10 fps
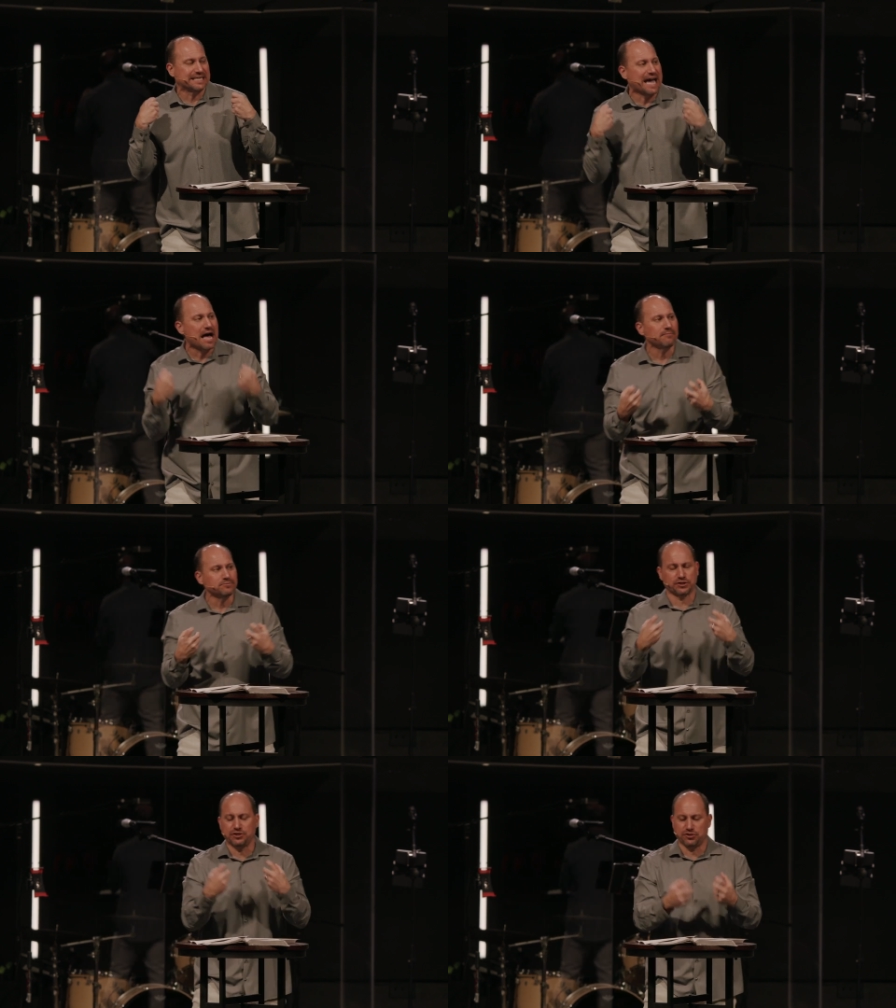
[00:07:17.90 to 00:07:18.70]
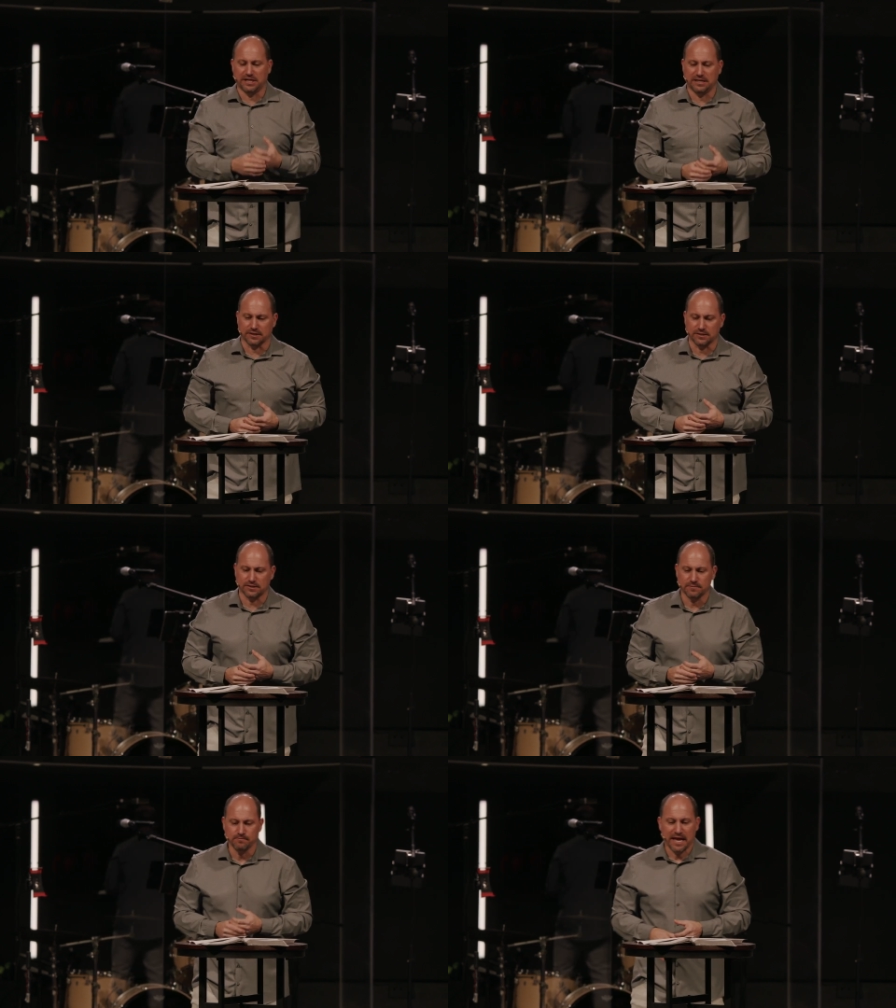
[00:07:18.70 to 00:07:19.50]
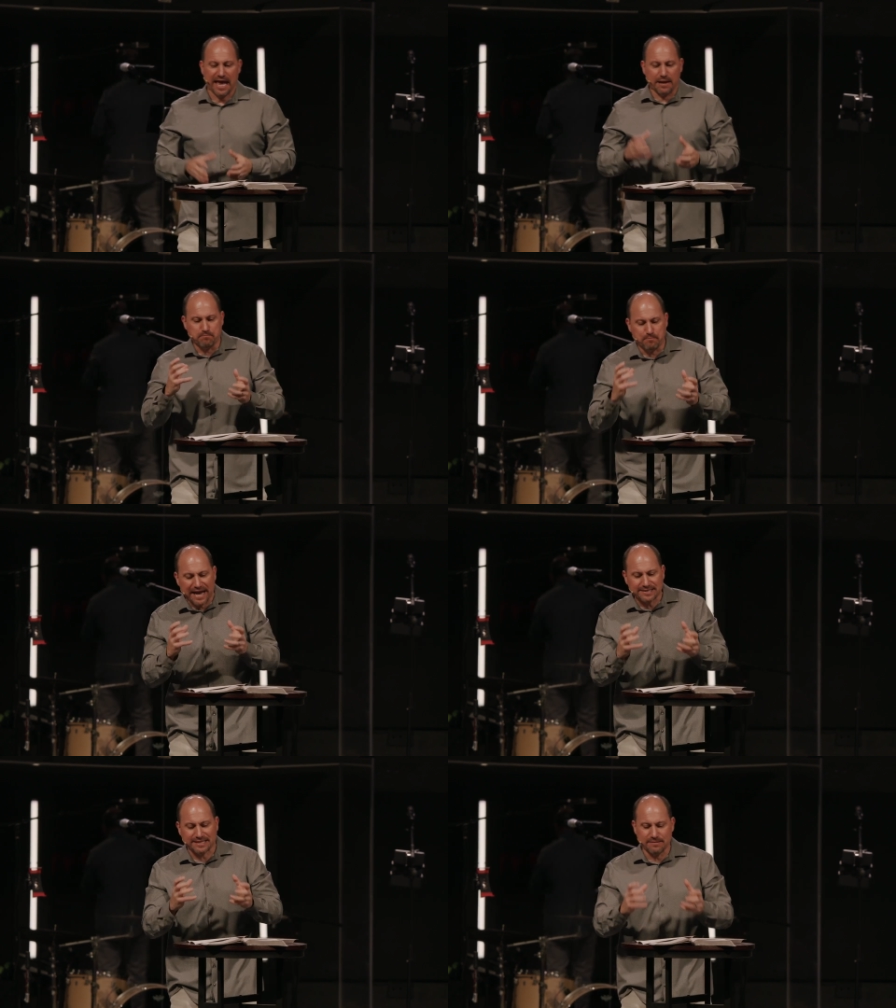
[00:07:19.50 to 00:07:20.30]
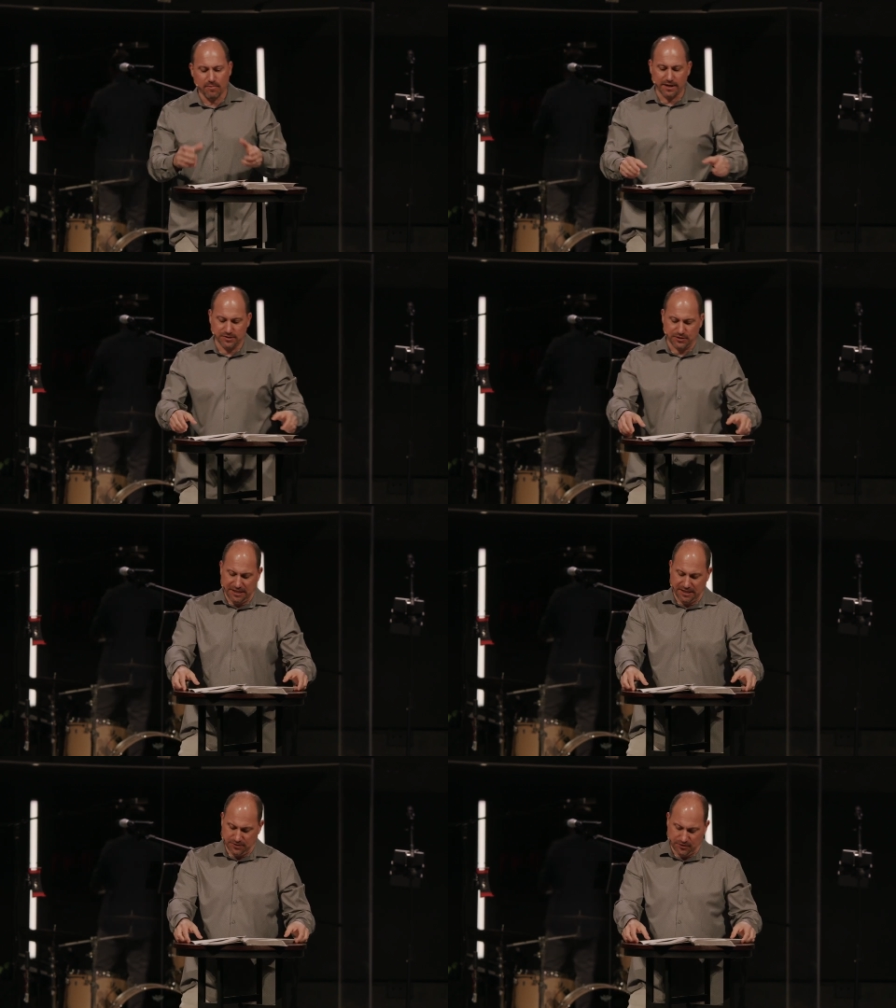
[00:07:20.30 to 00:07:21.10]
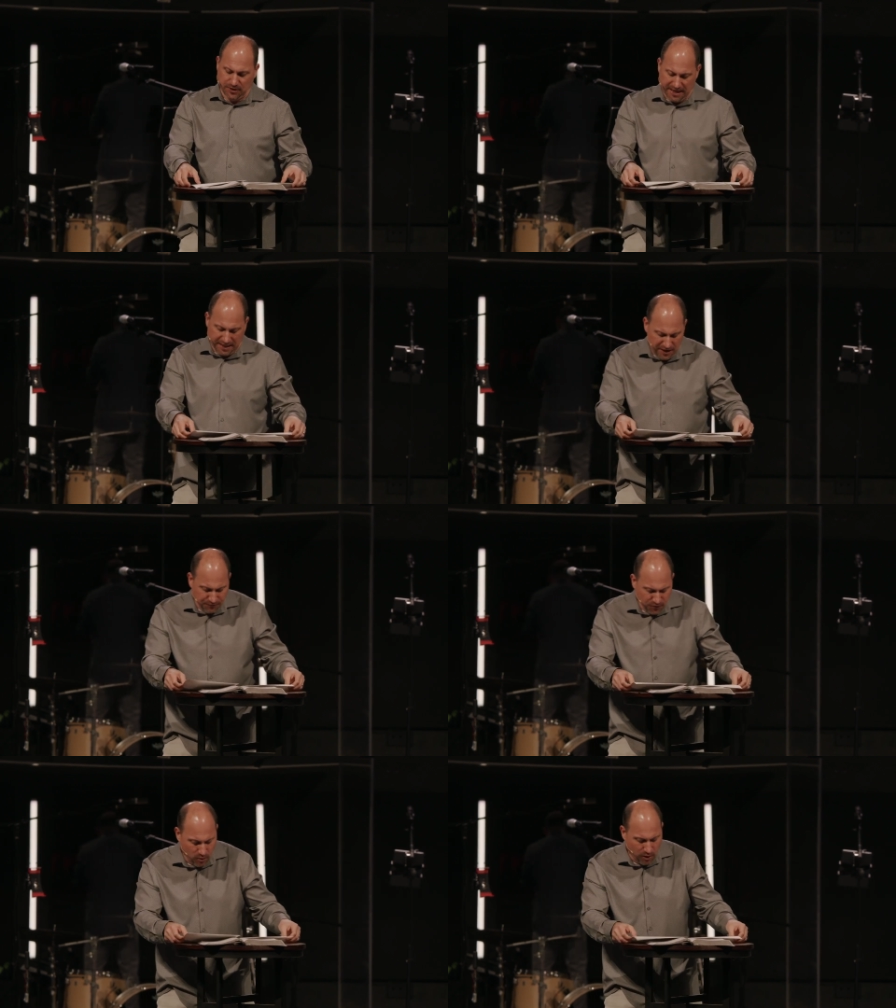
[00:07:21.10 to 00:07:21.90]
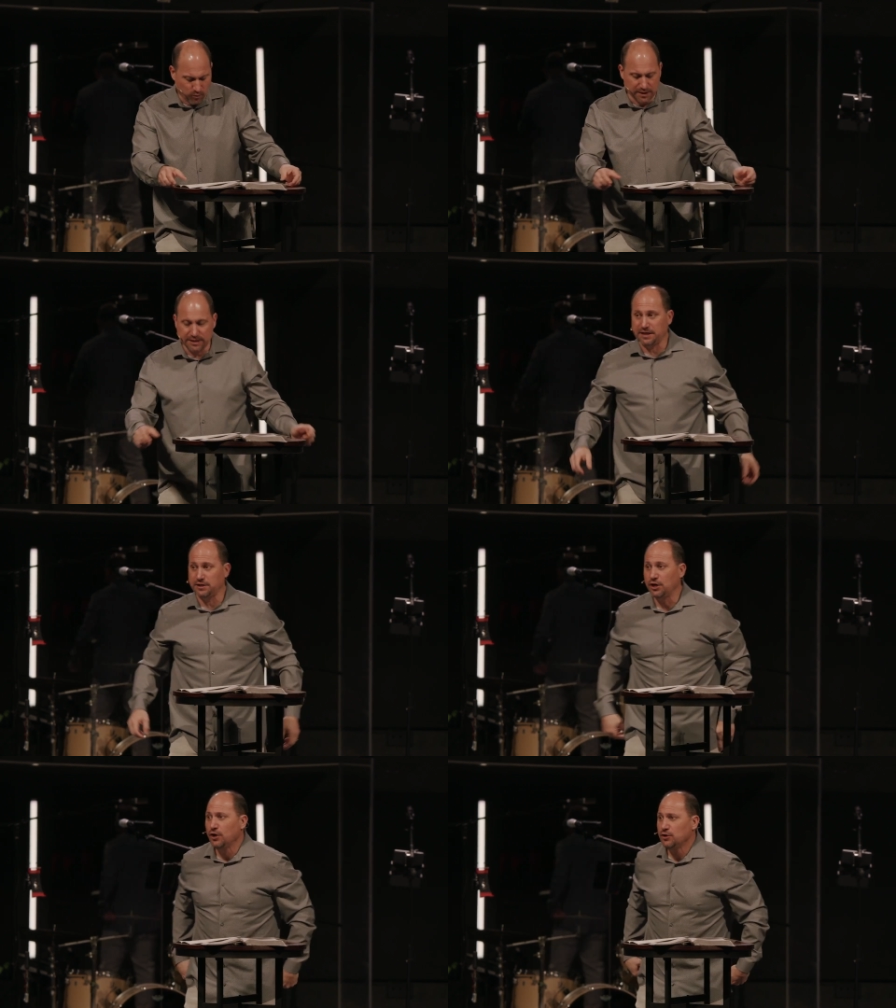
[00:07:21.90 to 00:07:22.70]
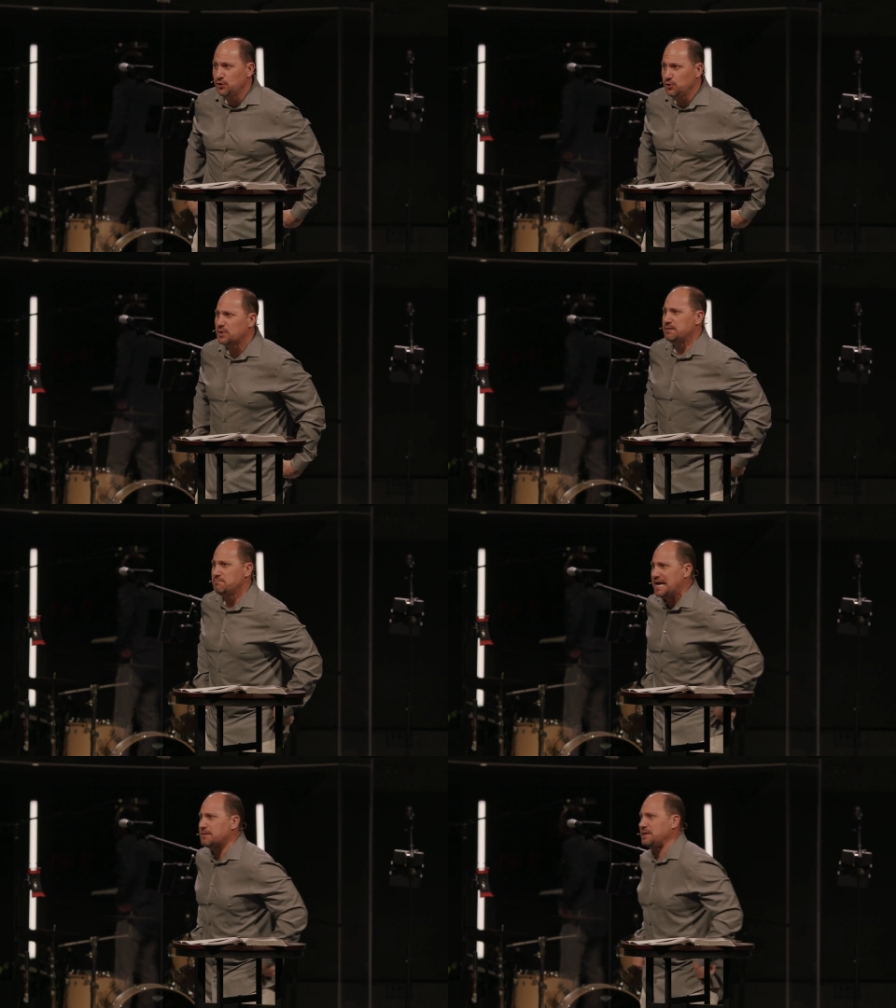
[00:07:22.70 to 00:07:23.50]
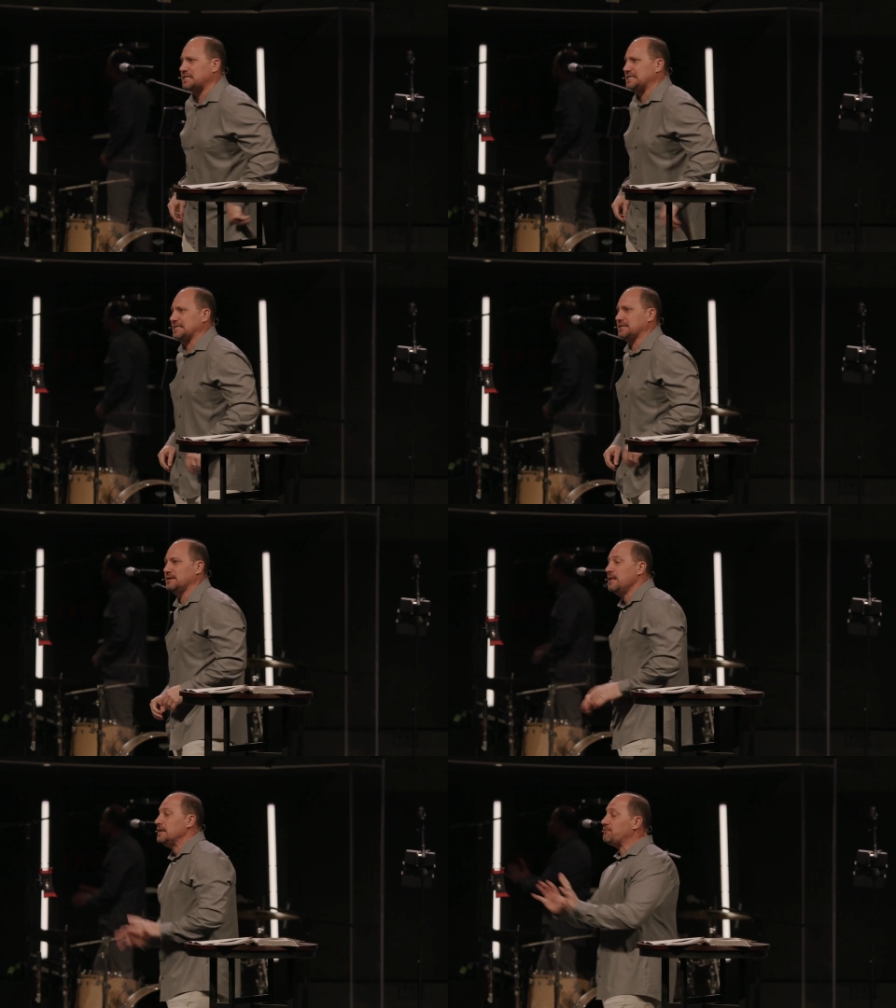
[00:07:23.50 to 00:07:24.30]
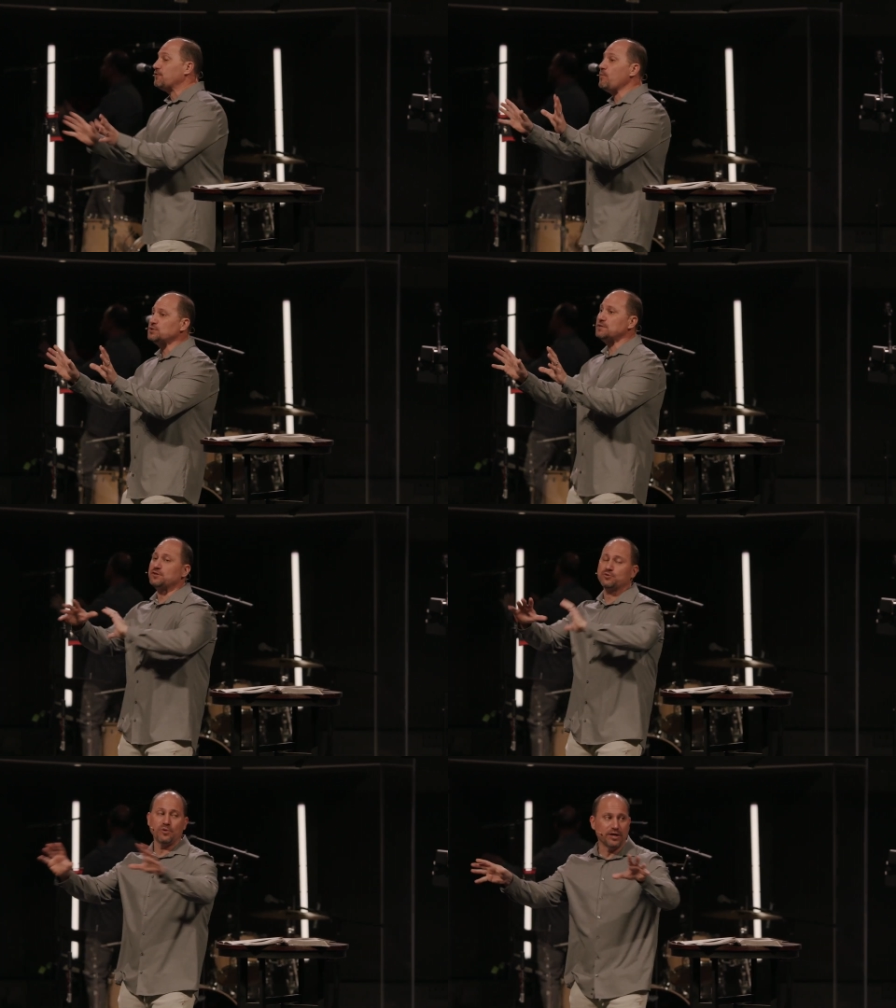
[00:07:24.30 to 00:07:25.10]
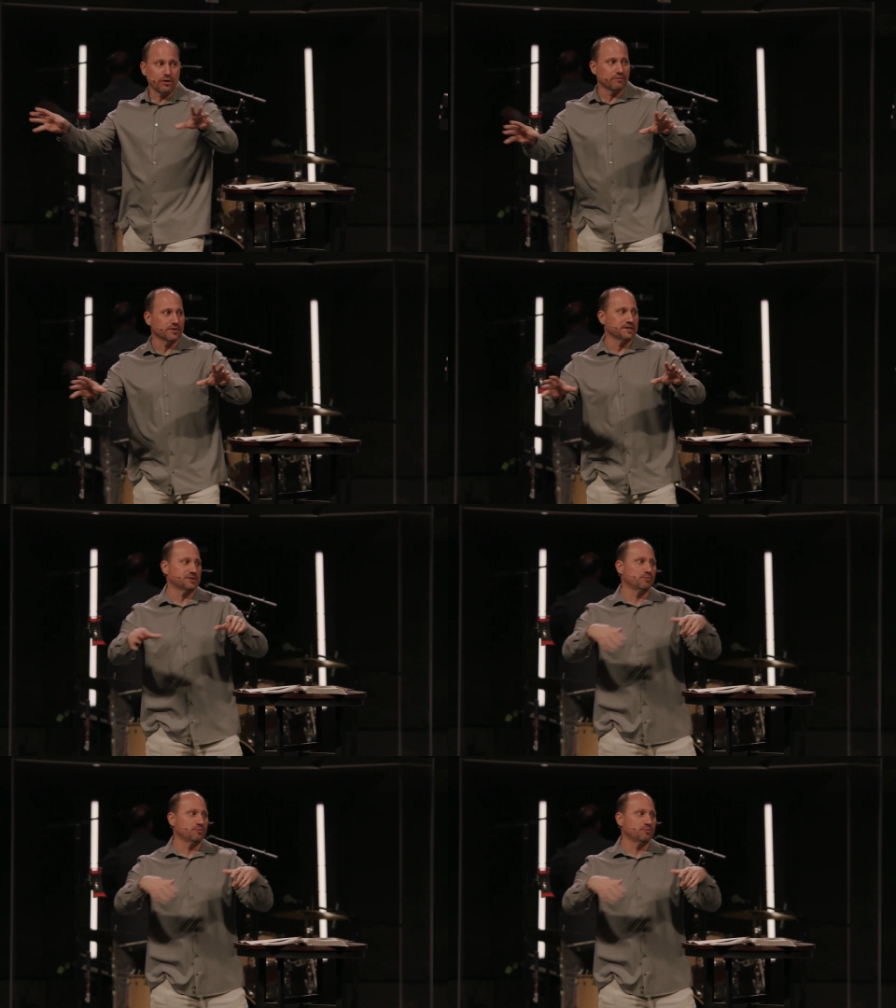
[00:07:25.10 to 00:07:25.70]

comes to Jesus and begs him on his knees, and if you are willing, you can make me clean. Now, for most of us, we read over this and